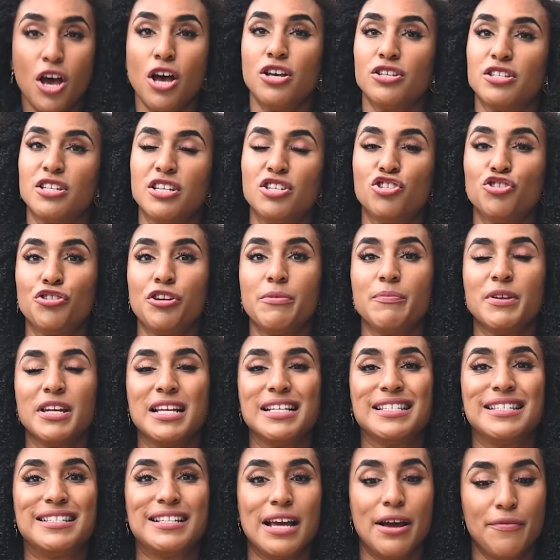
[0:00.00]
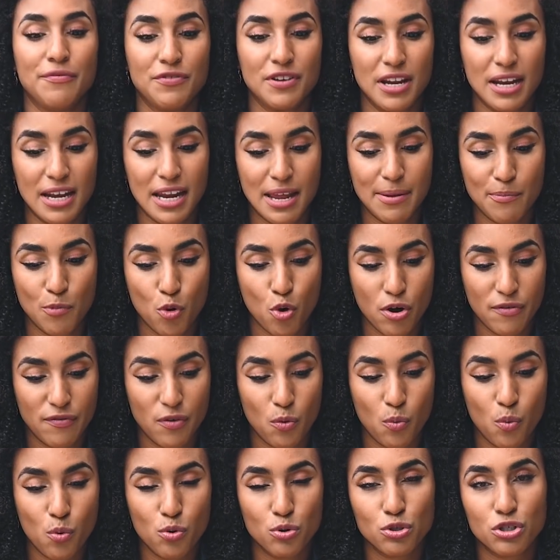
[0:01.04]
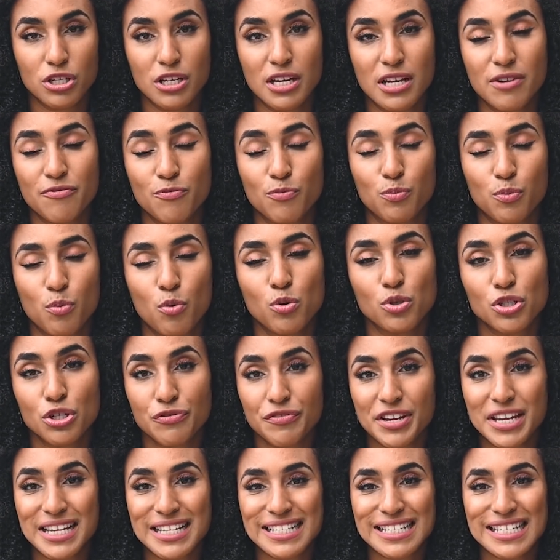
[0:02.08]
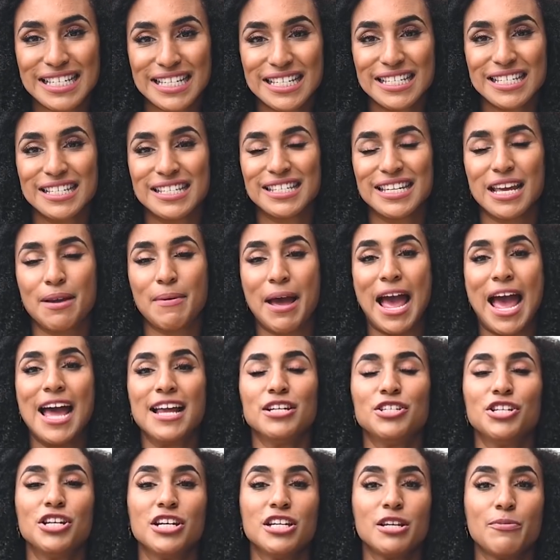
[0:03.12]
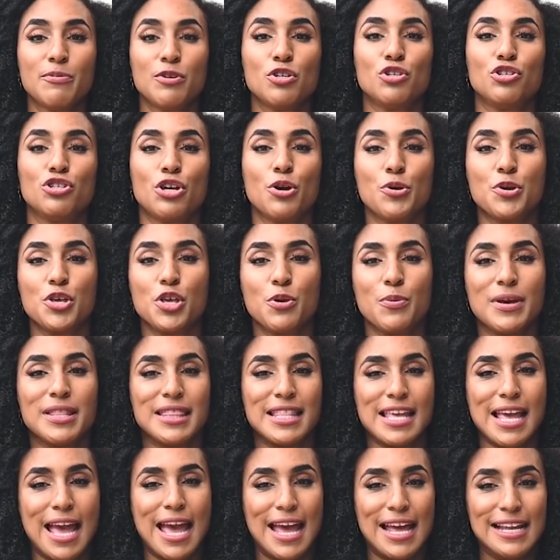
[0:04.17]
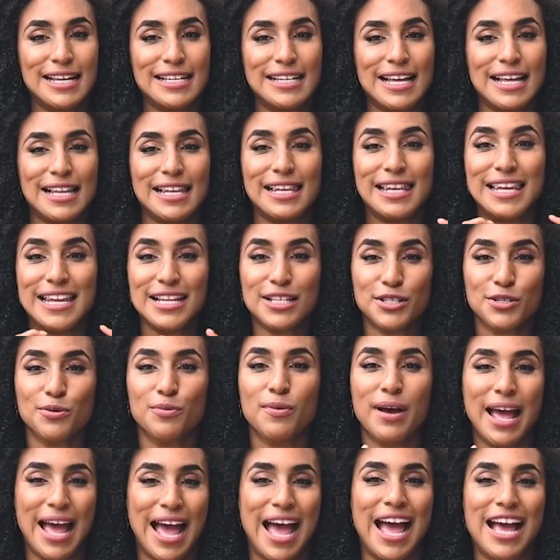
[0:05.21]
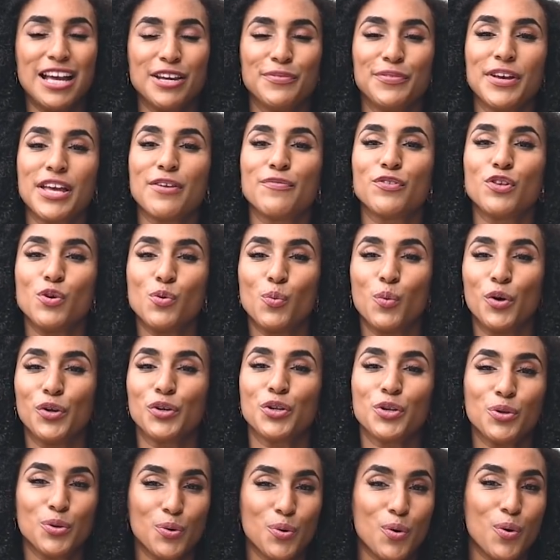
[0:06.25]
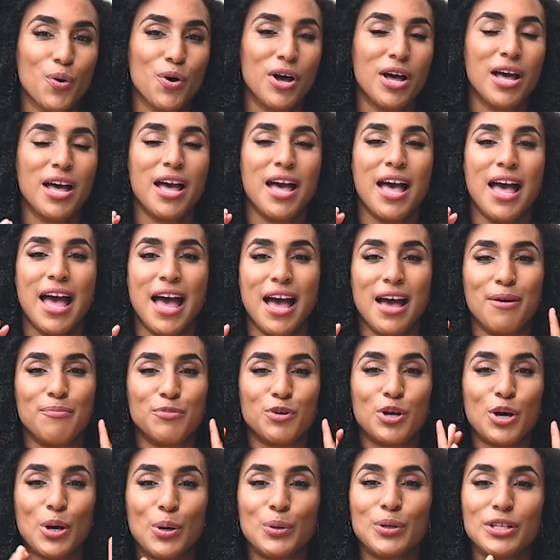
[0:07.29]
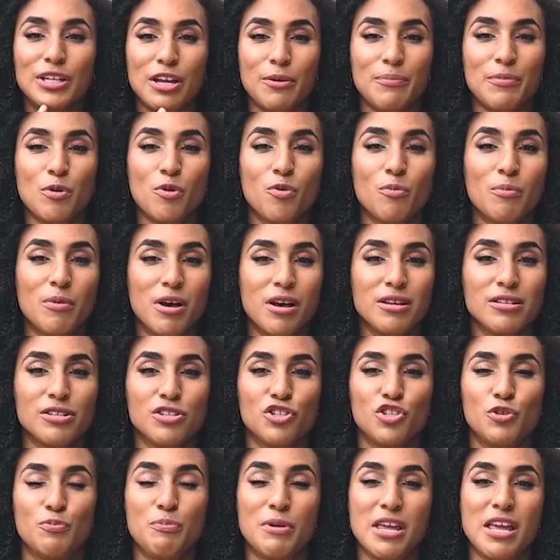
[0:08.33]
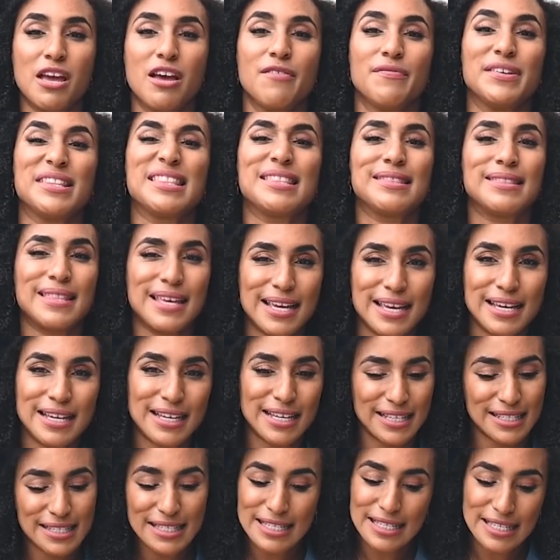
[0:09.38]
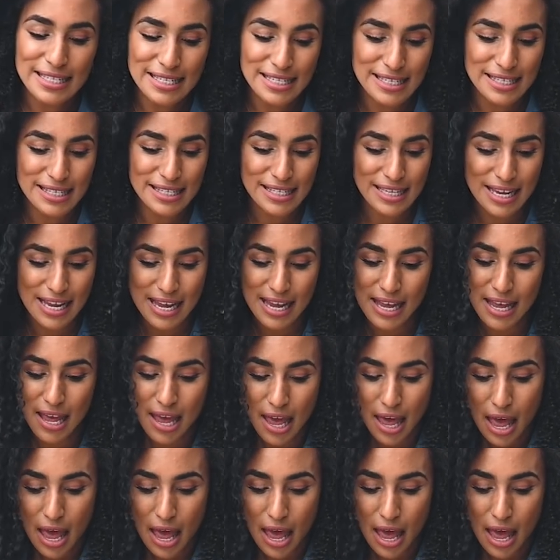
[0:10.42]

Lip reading: So this treatment is definitely more of a watery consistency. I'm actually going to be showing you at the end a little hack for if you want your coconut milk mask to be of a thicker consistency.